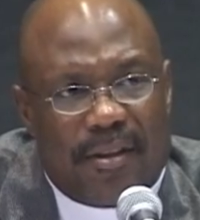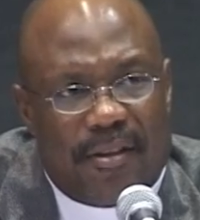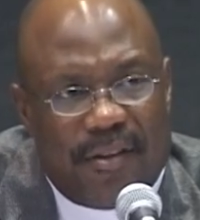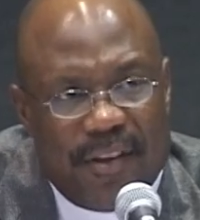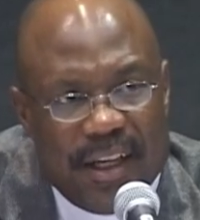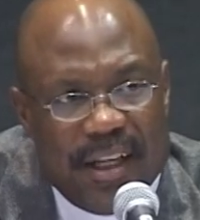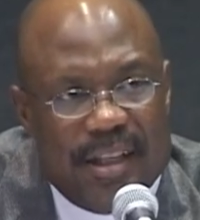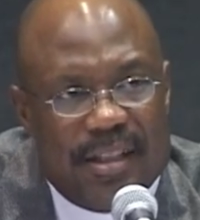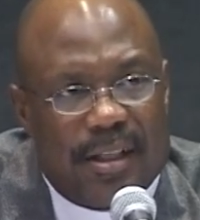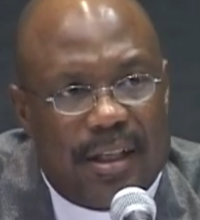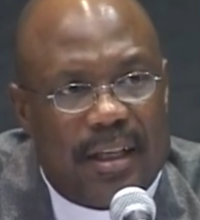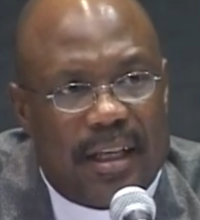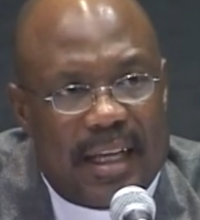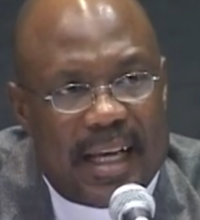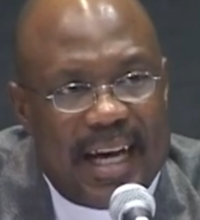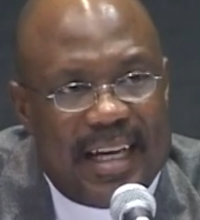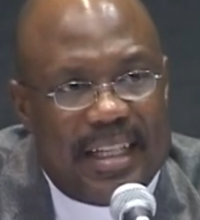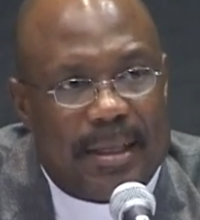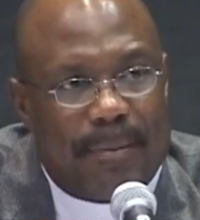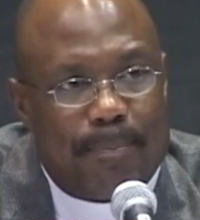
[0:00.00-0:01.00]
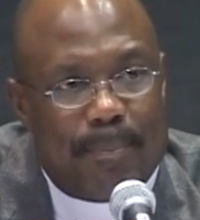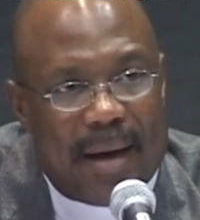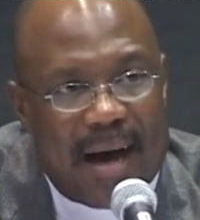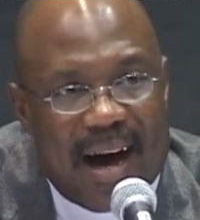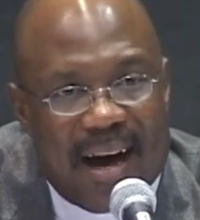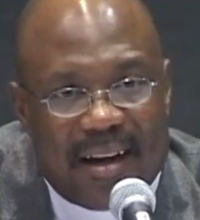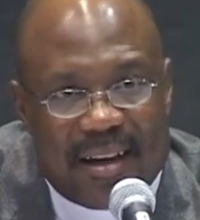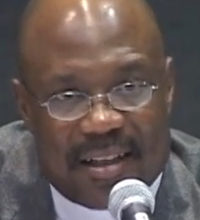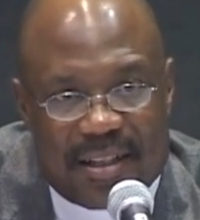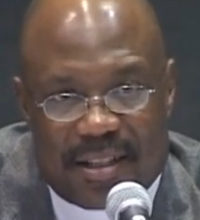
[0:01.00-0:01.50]
These are the kinds of
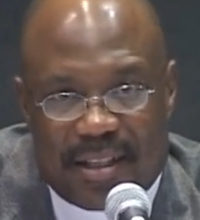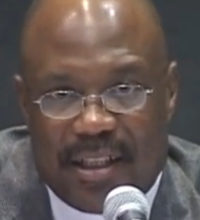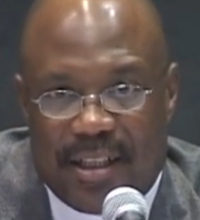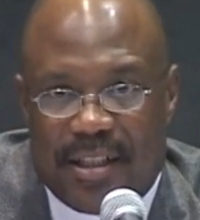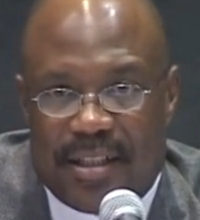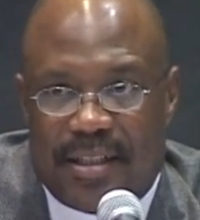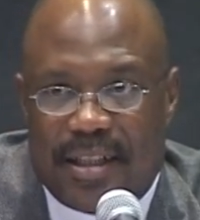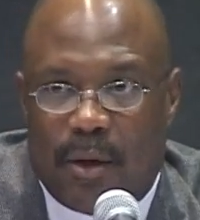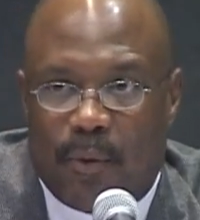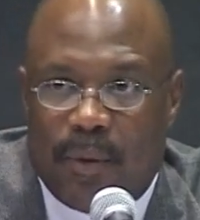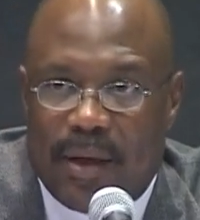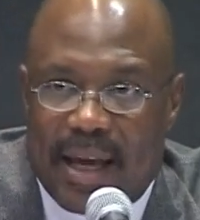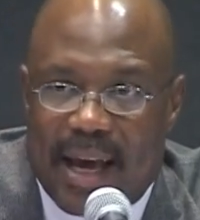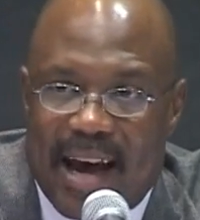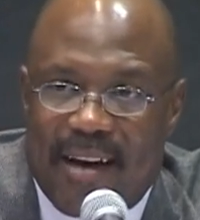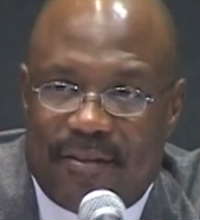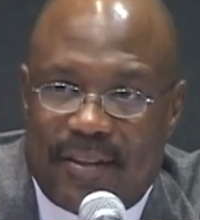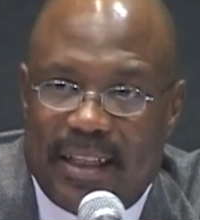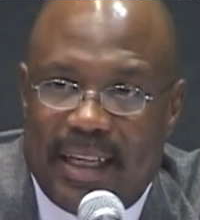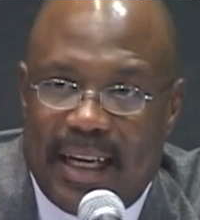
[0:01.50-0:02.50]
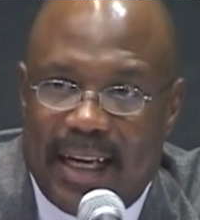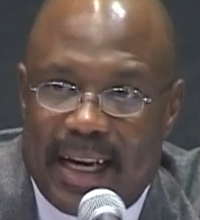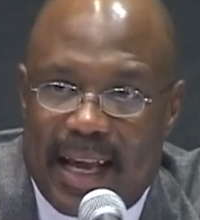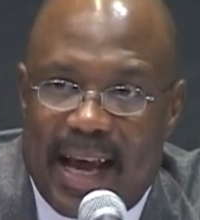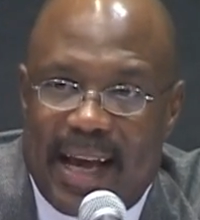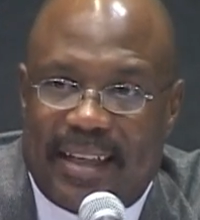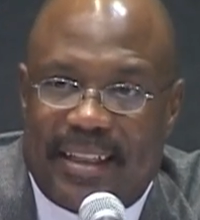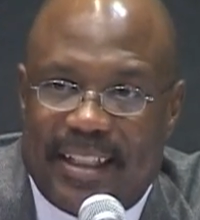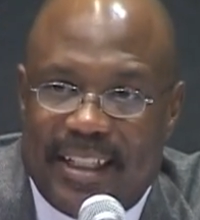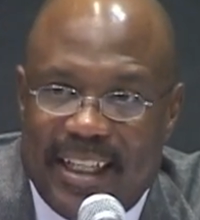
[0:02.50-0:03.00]
policies that we have to
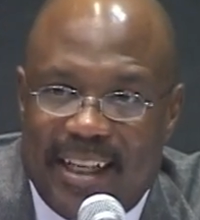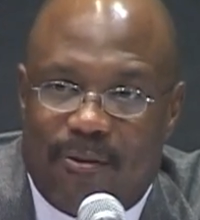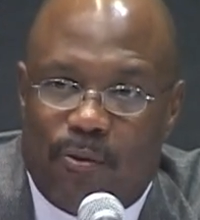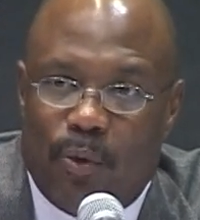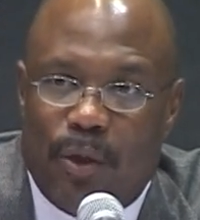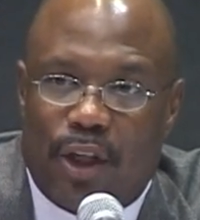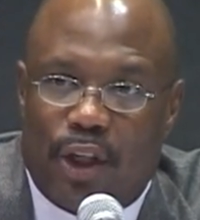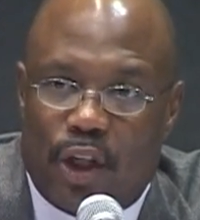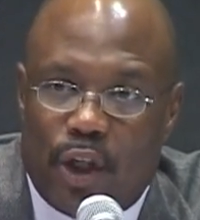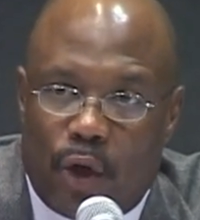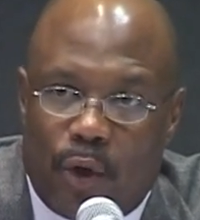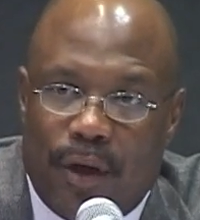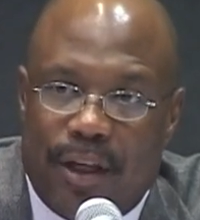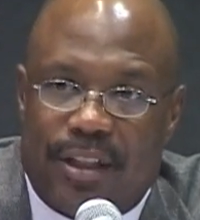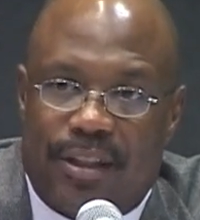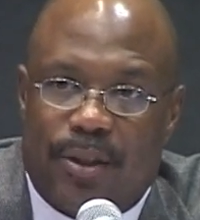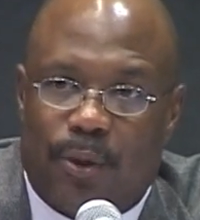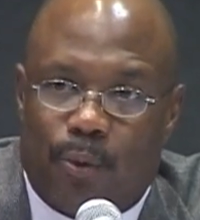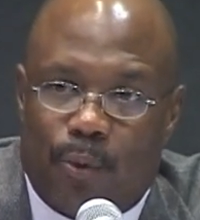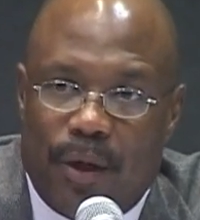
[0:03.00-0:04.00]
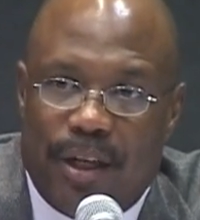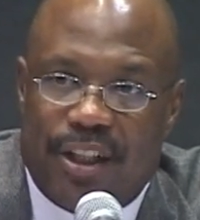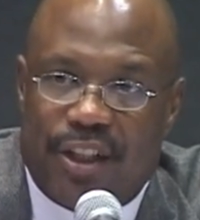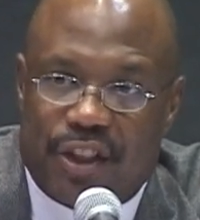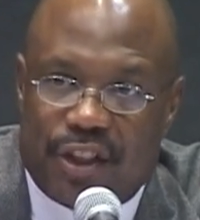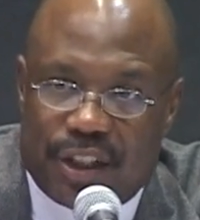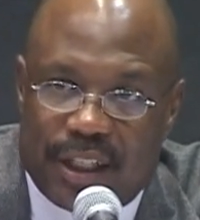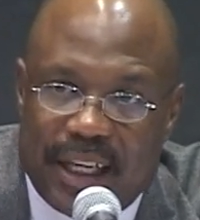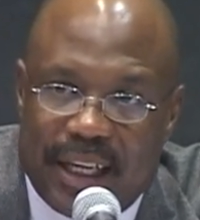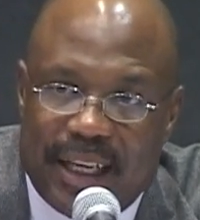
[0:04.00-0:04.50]
enact if we're going to really
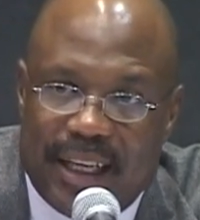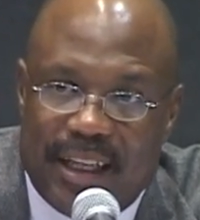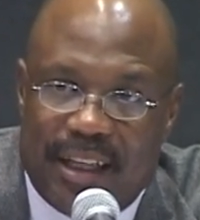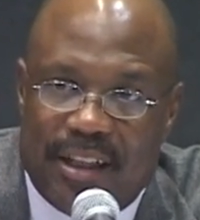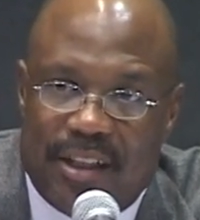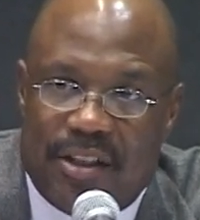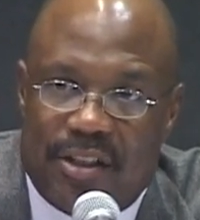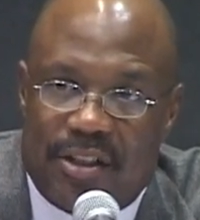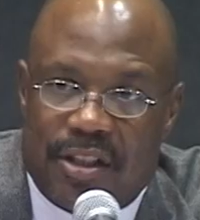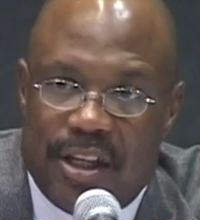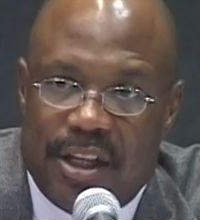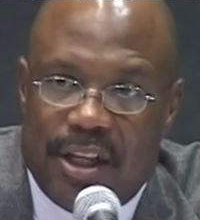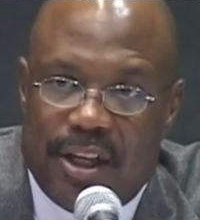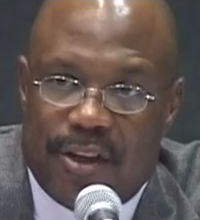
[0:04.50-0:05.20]
change